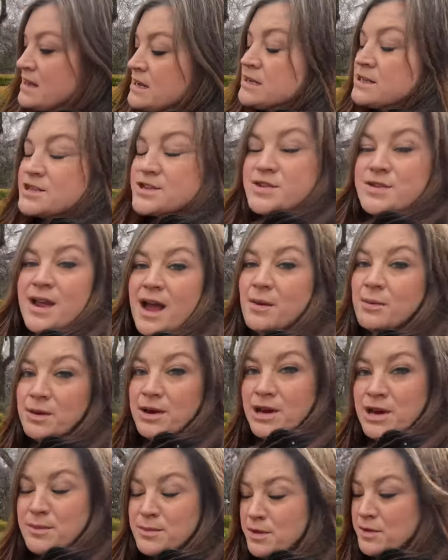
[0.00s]
So now we're
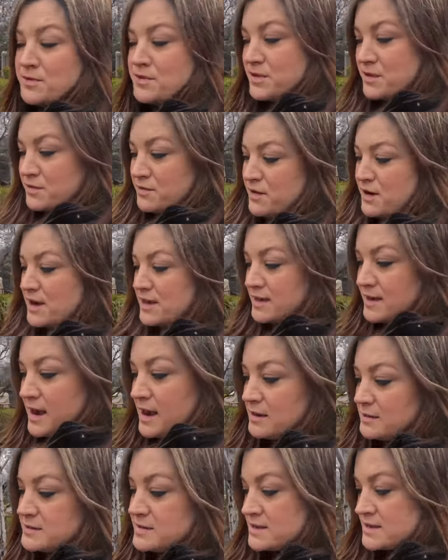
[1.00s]
gonna move to the front of the
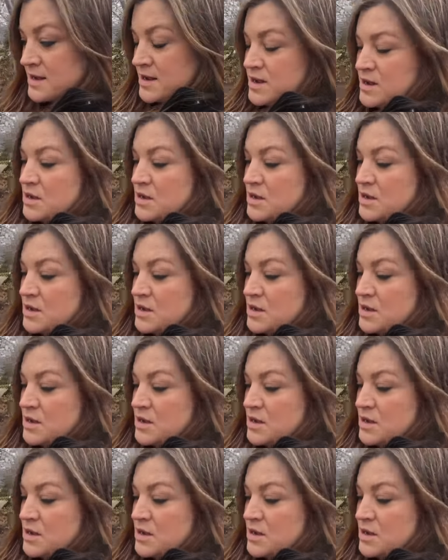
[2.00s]
house.